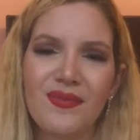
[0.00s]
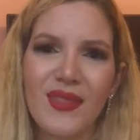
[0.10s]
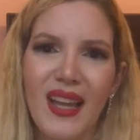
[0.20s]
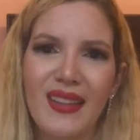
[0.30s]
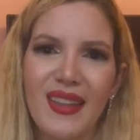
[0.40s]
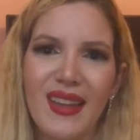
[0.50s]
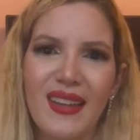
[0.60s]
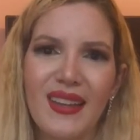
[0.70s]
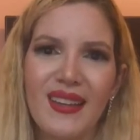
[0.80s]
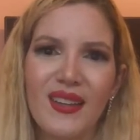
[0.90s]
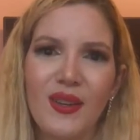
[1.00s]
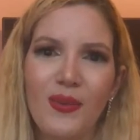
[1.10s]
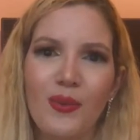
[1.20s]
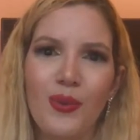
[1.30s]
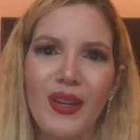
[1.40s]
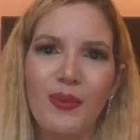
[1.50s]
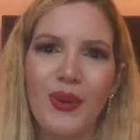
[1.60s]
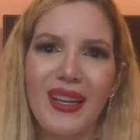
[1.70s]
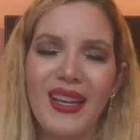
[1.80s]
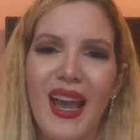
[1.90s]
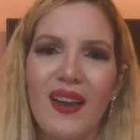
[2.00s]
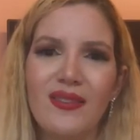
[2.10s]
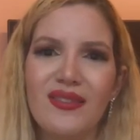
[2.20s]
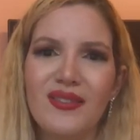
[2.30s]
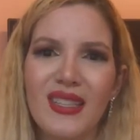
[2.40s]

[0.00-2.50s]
I think we have